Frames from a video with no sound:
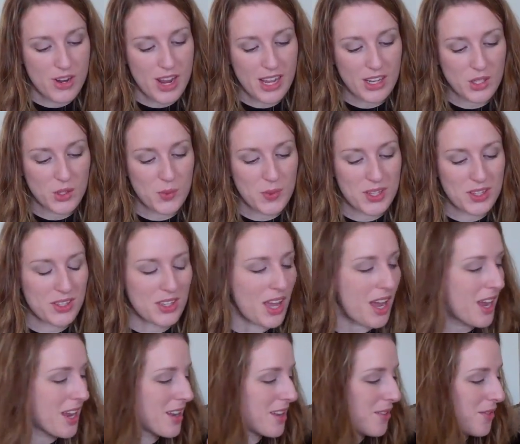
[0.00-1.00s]
Her next
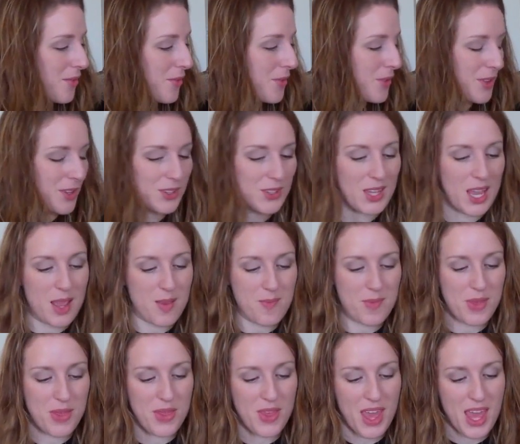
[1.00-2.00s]
one's kind of the
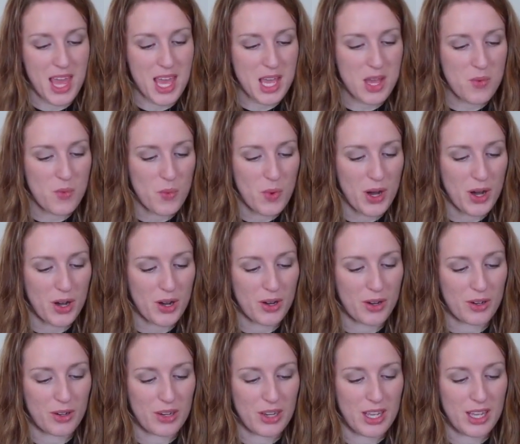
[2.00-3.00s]
same thing,
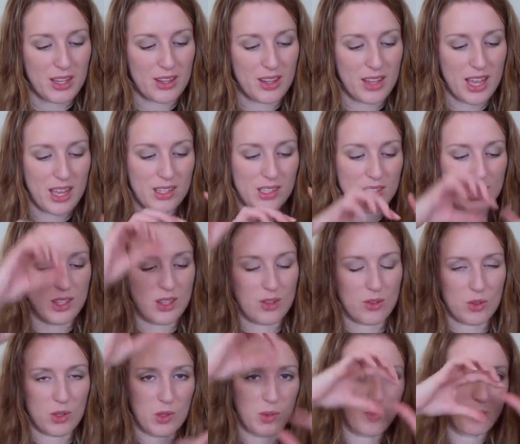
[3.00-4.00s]
where it has
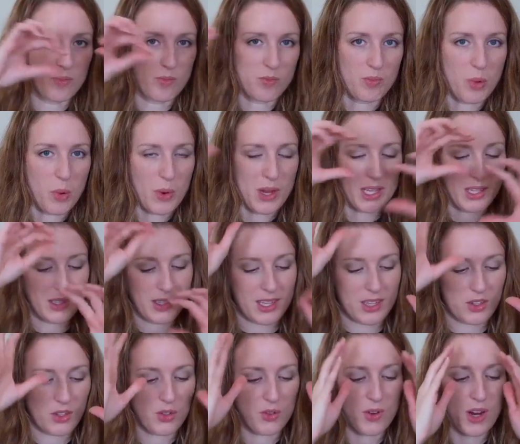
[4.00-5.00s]
those
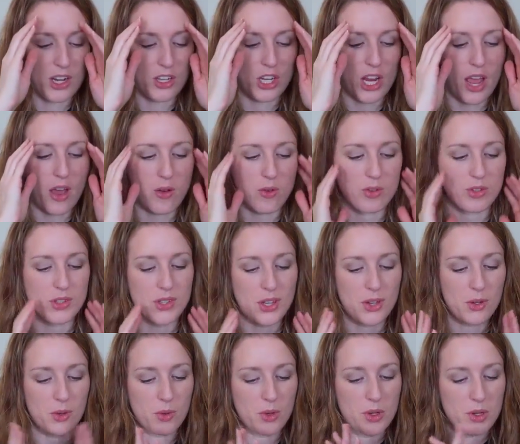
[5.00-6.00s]
points that stretch out.
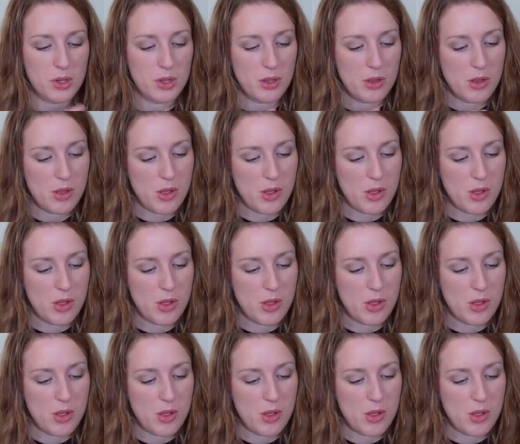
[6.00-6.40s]
So